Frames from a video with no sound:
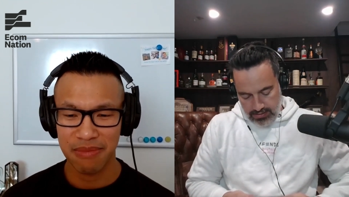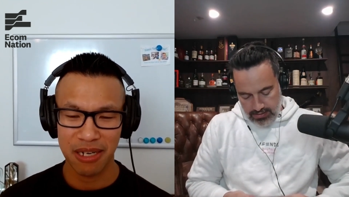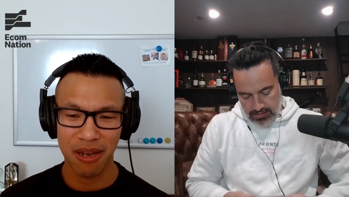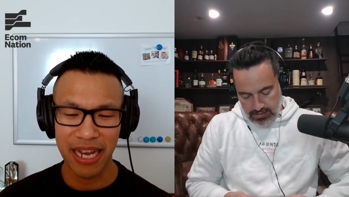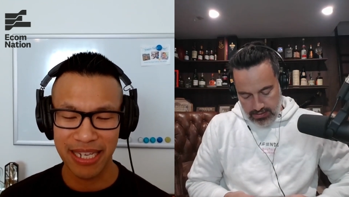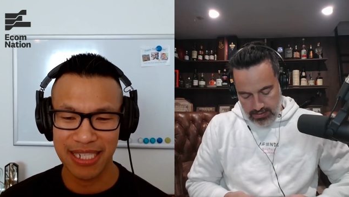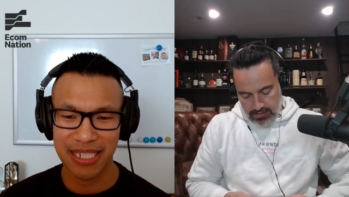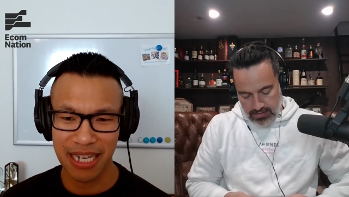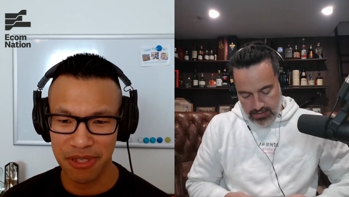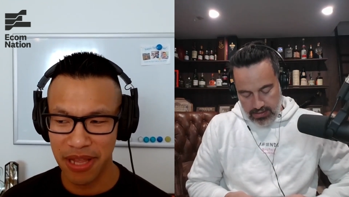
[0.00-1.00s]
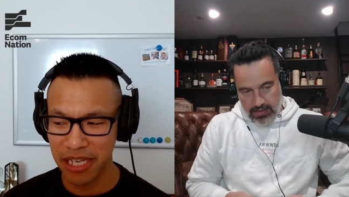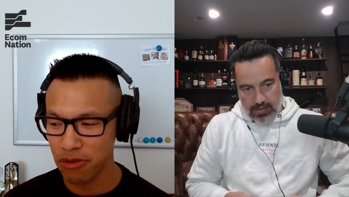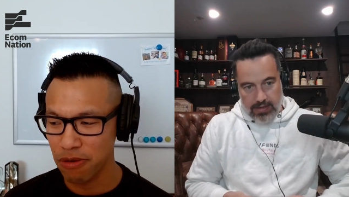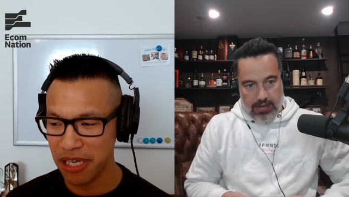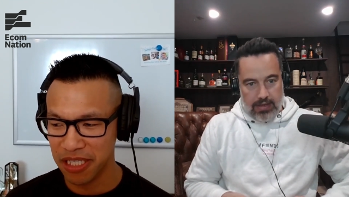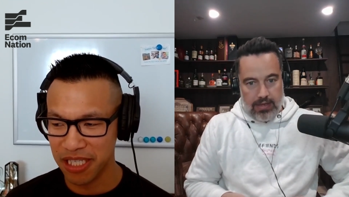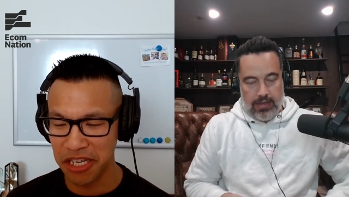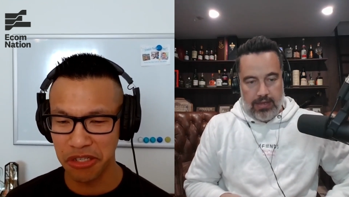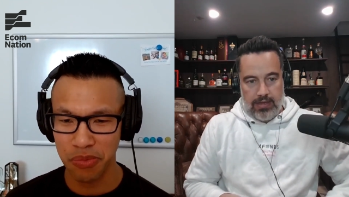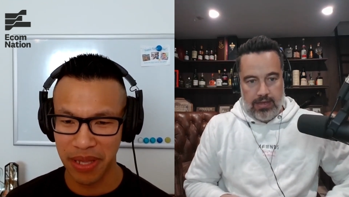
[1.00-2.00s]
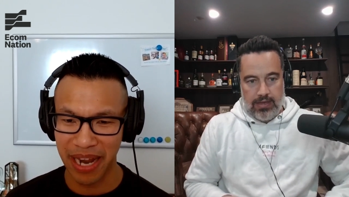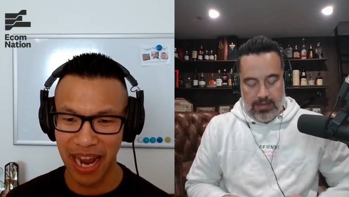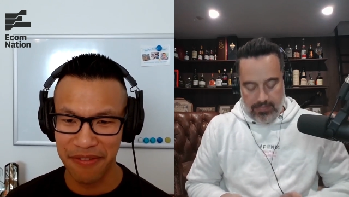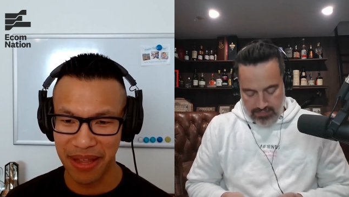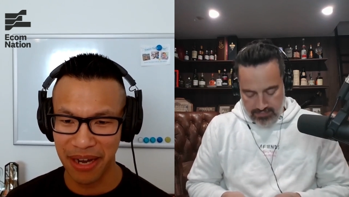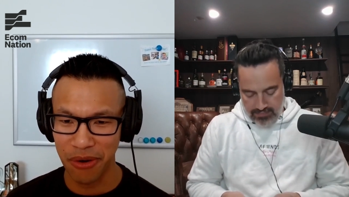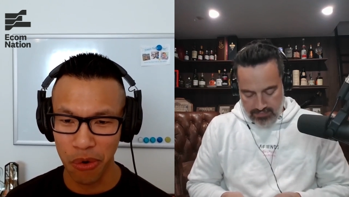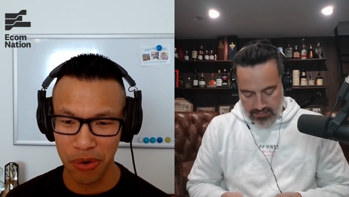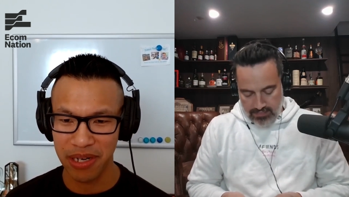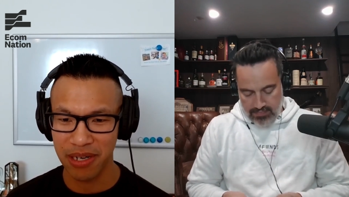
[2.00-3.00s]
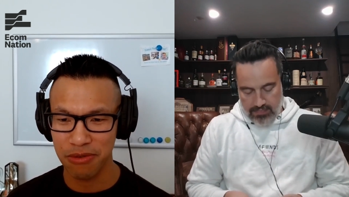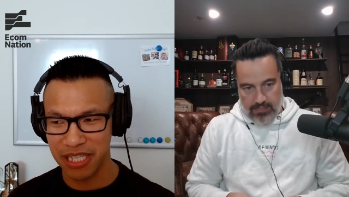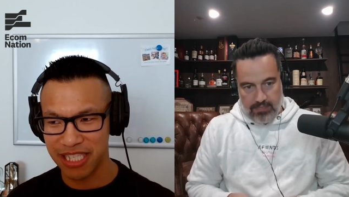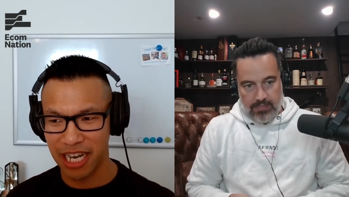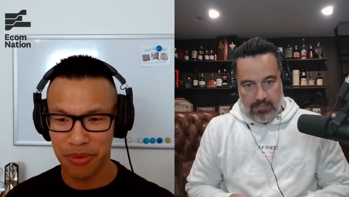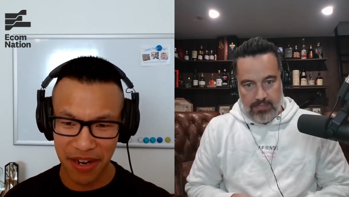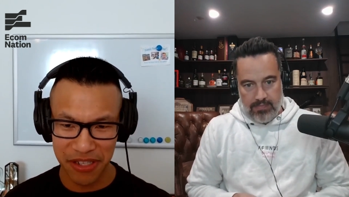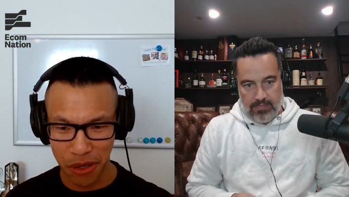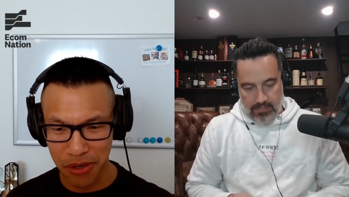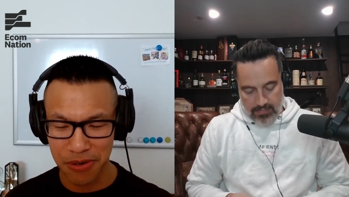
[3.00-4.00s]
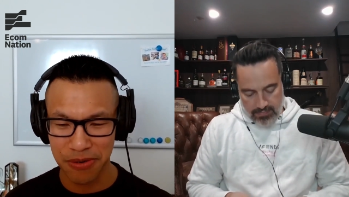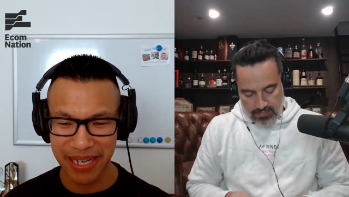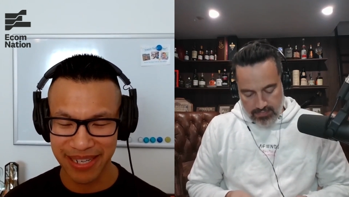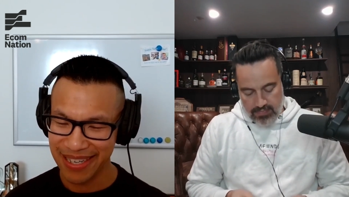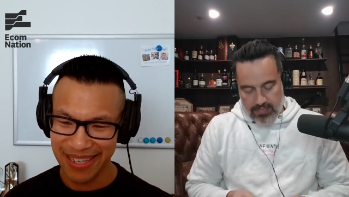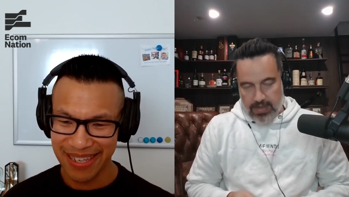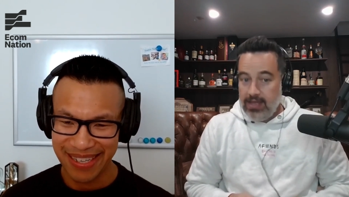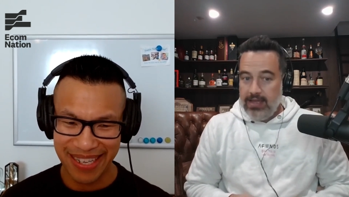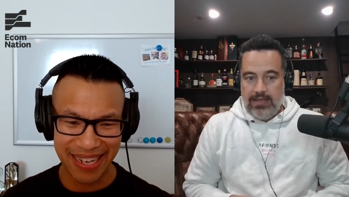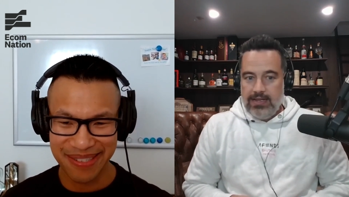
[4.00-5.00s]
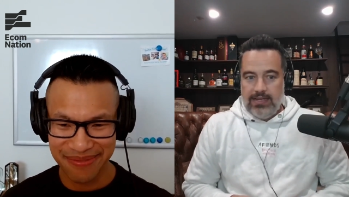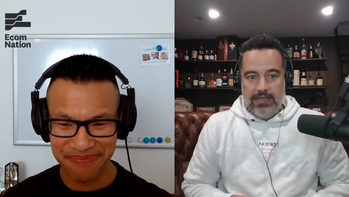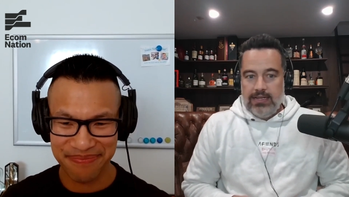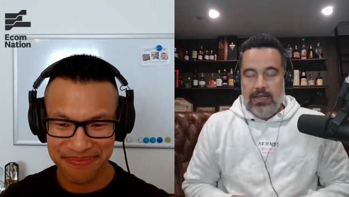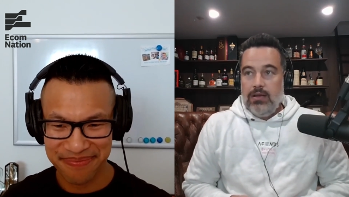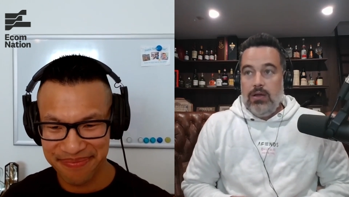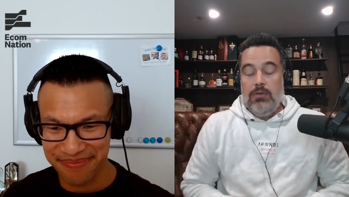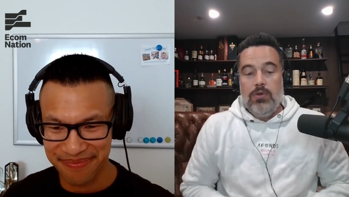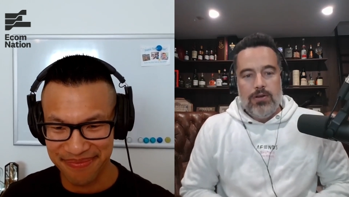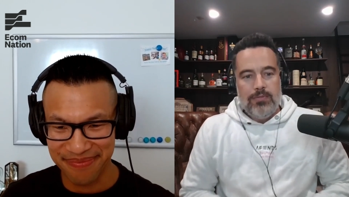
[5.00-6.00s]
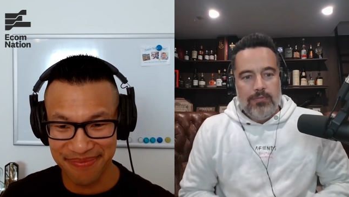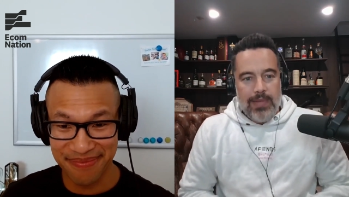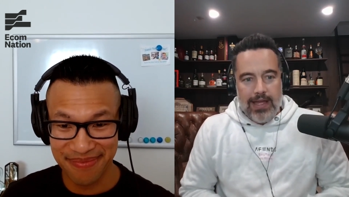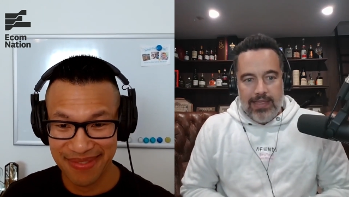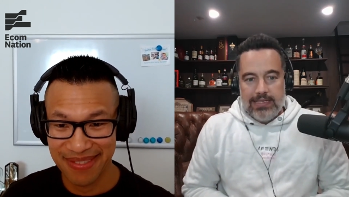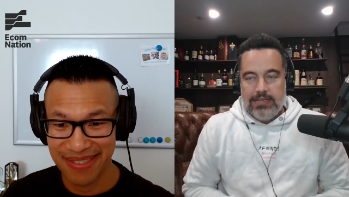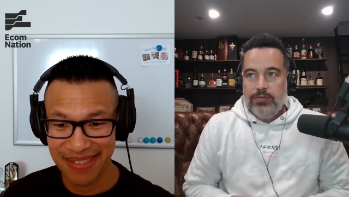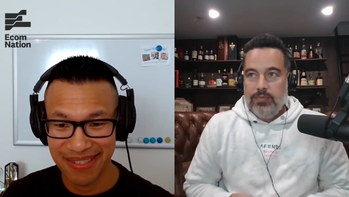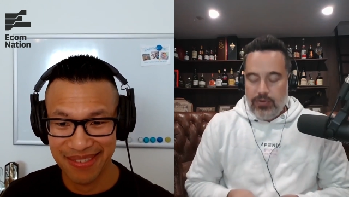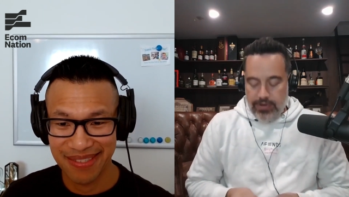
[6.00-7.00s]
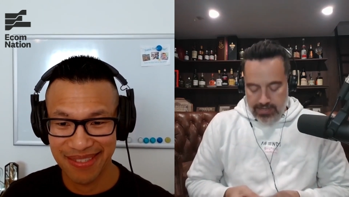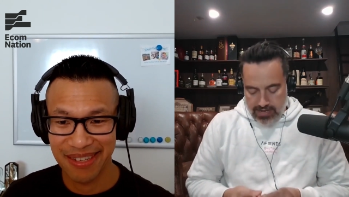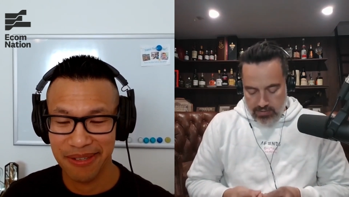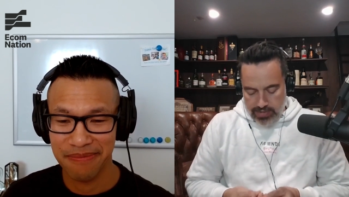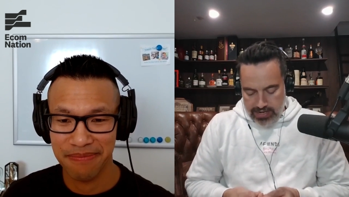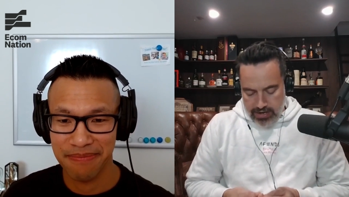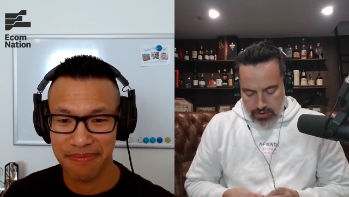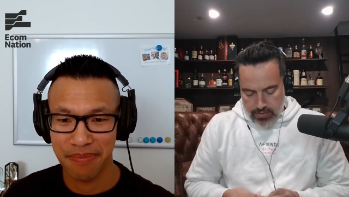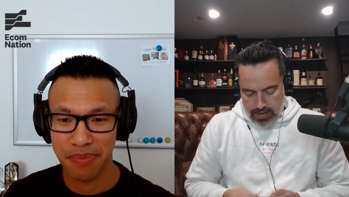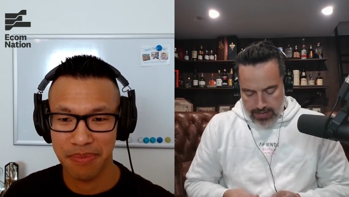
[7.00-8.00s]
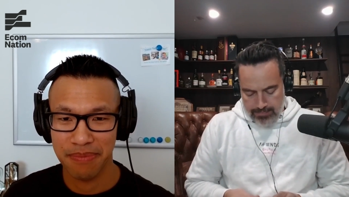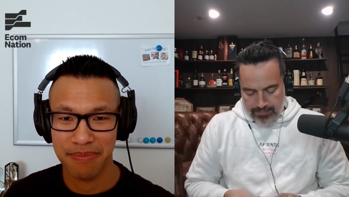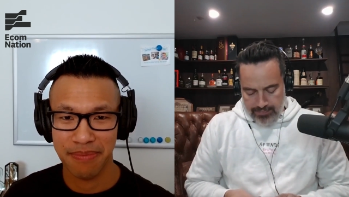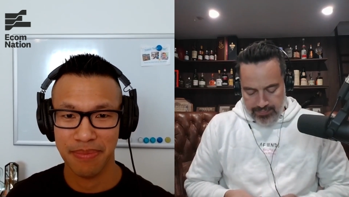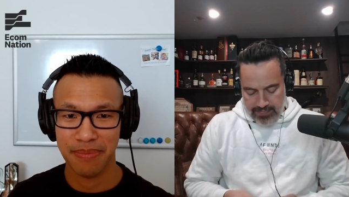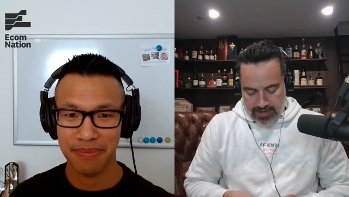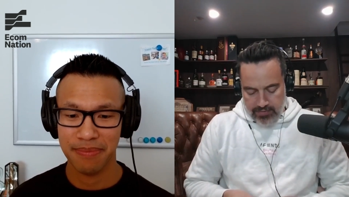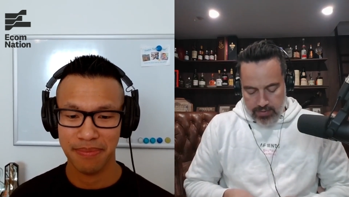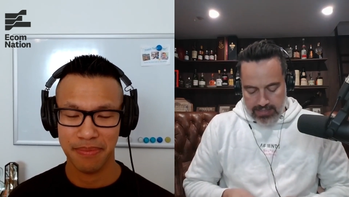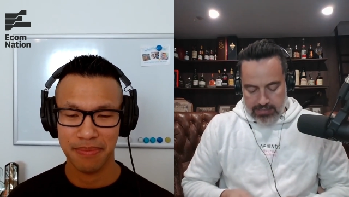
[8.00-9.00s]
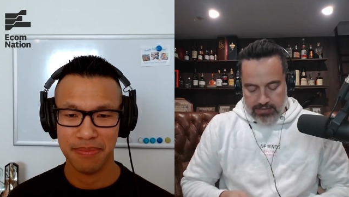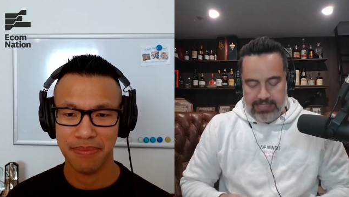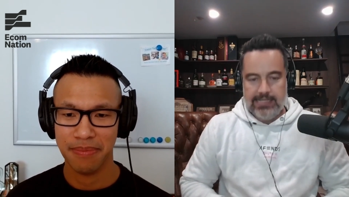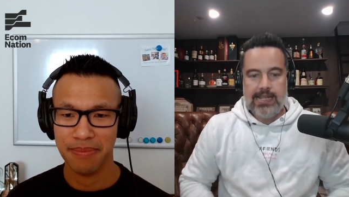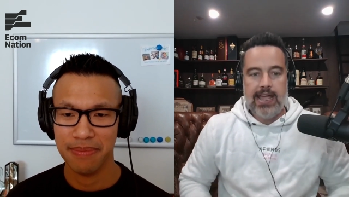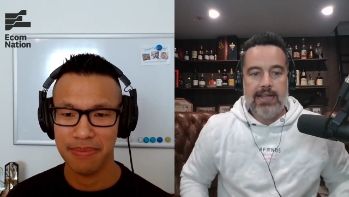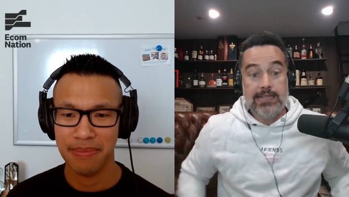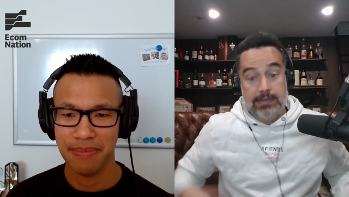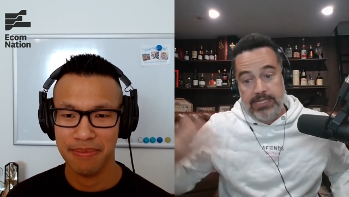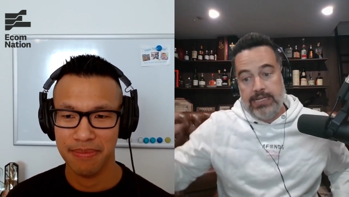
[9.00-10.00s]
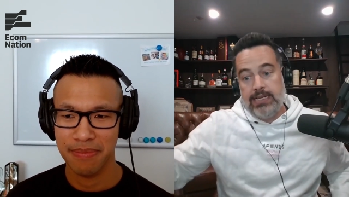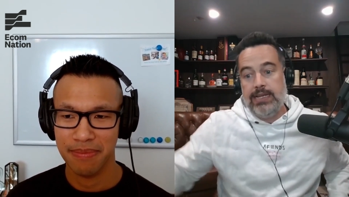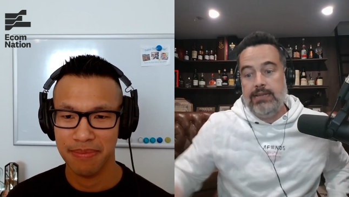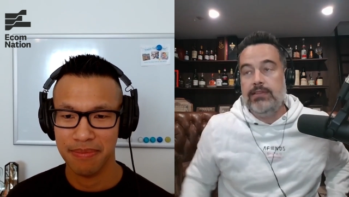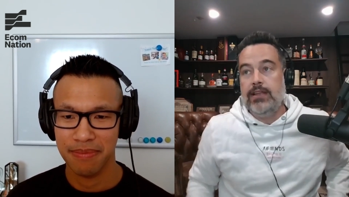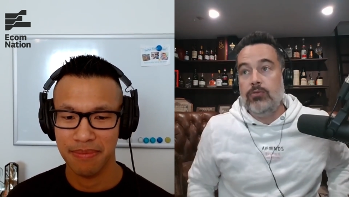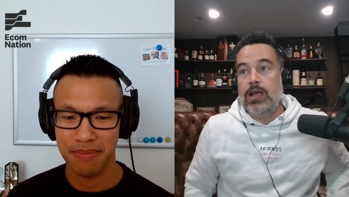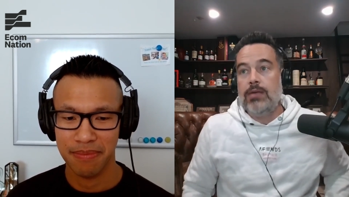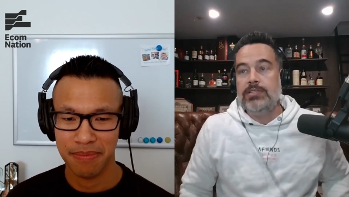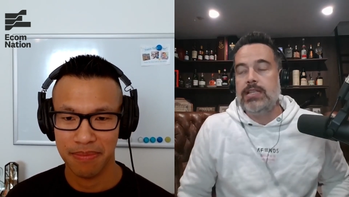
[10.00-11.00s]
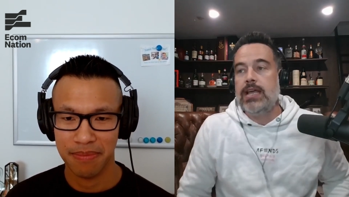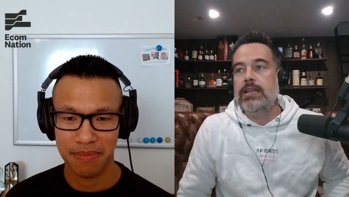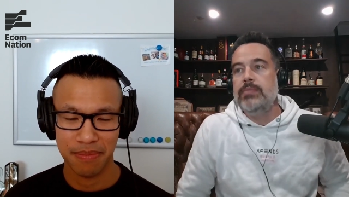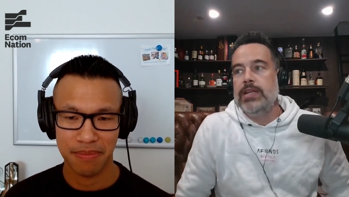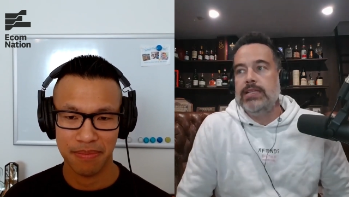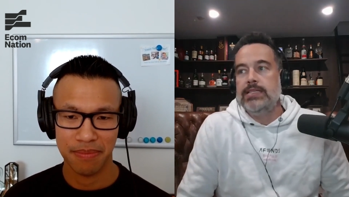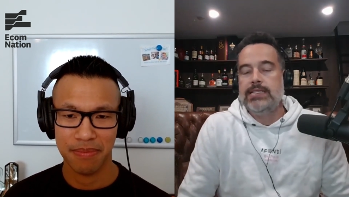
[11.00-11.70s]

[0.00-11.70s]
Speaker 1: clients um, to then do a presentation without having that awkward, oh, does anyone have a dongle? And yeah.
Speaker 2: Well, now that's a good point. Like we know, um, everyone's sort of discounting, particularly you know, we'll come to that in a minute.